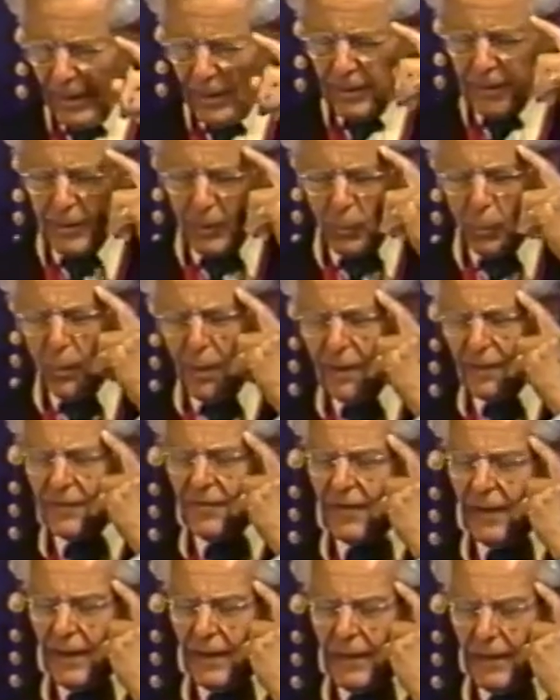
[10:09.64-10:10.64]
there
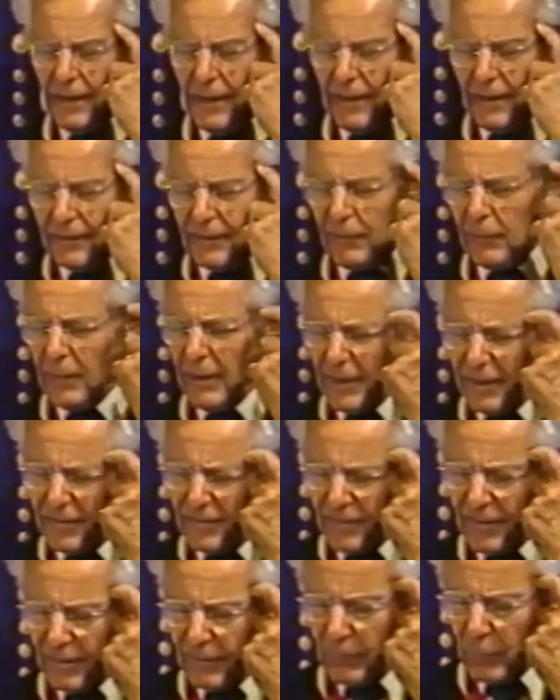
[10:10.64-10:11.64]
is
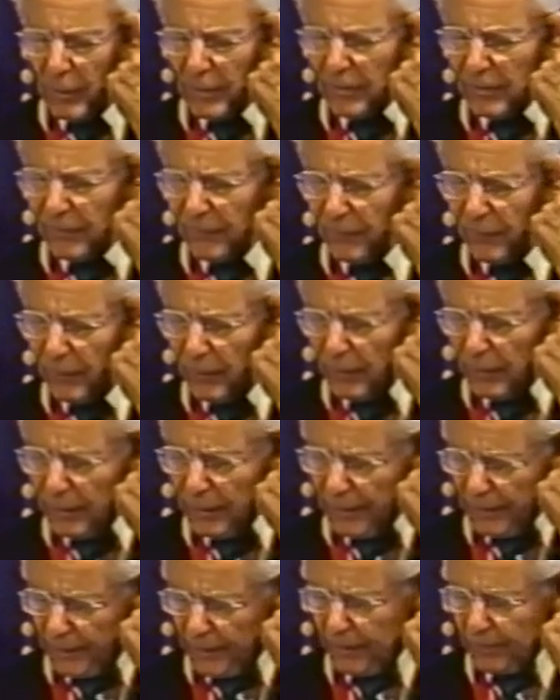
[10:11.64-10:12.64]
a
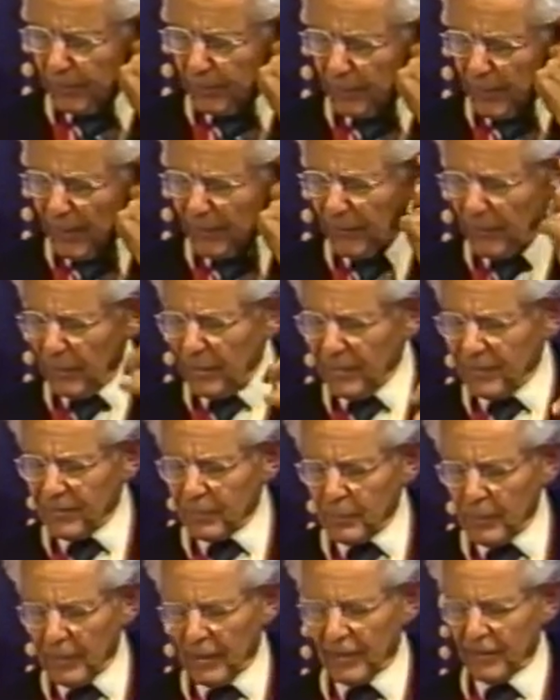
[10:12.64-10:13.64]
wonderful Methodist
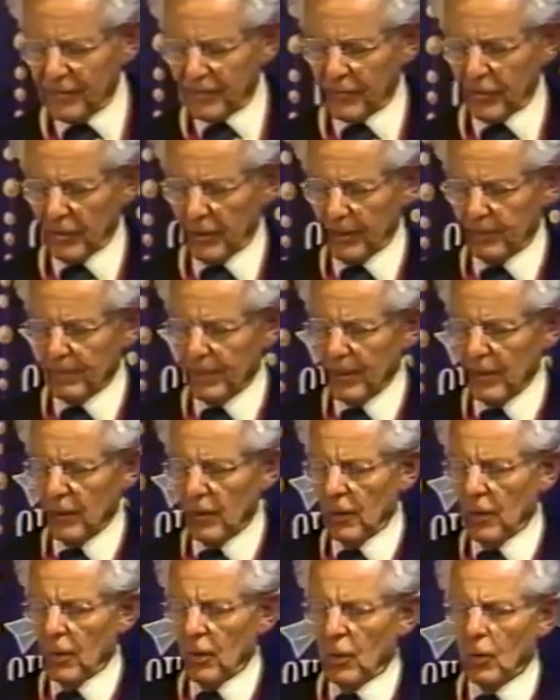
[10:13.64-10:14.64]
minister
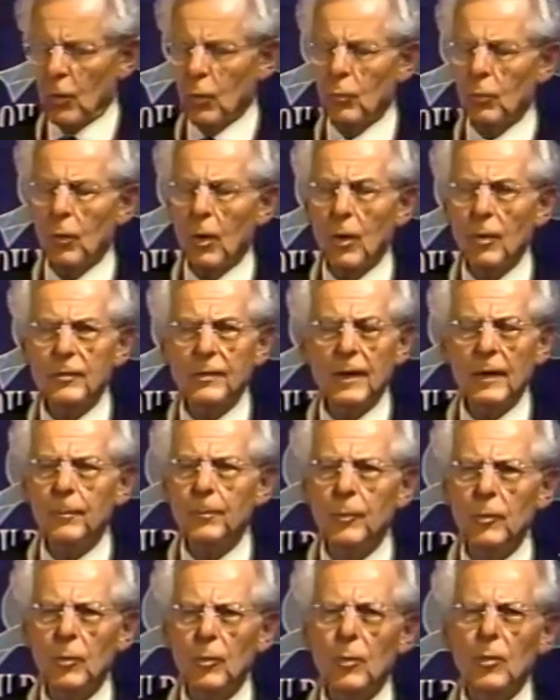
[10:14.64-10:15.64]
who wrote that
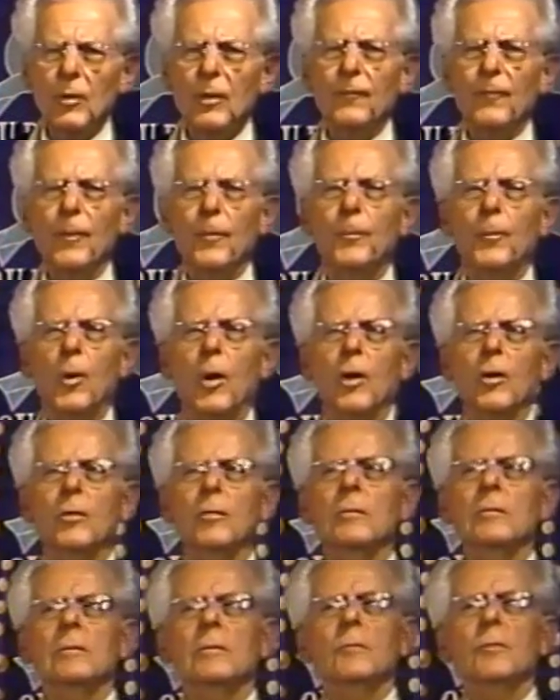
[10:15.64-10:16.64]
beautiful book
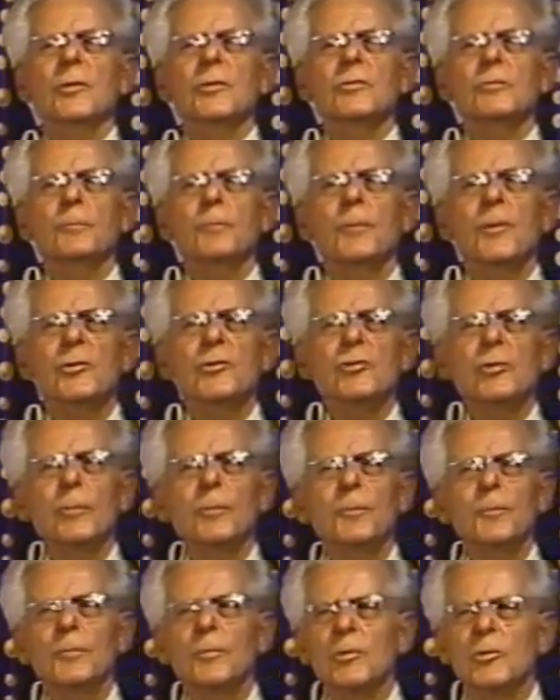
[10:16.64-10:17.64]
which Bishop
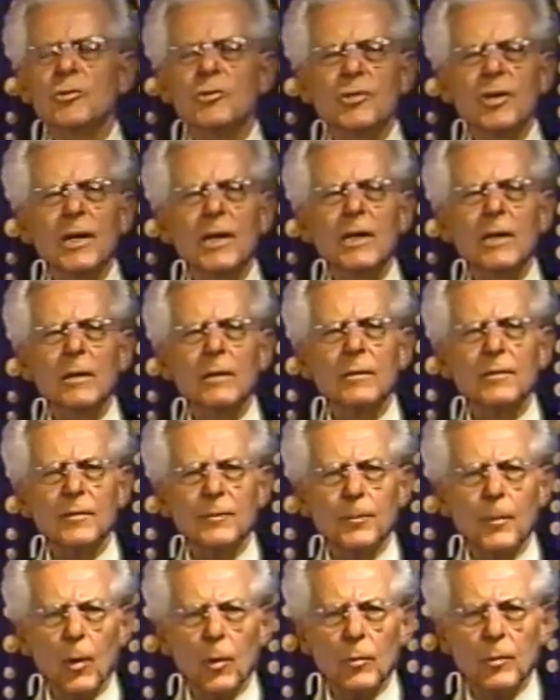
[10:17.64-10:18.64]
Sheen
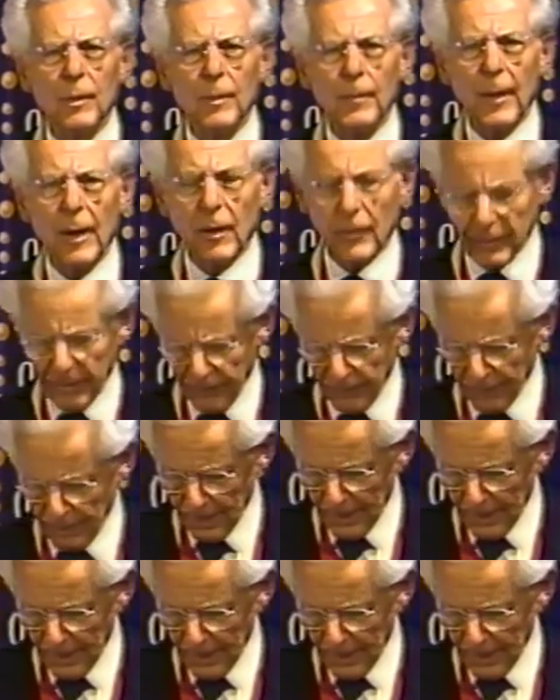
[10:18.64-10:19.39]
spoke about him.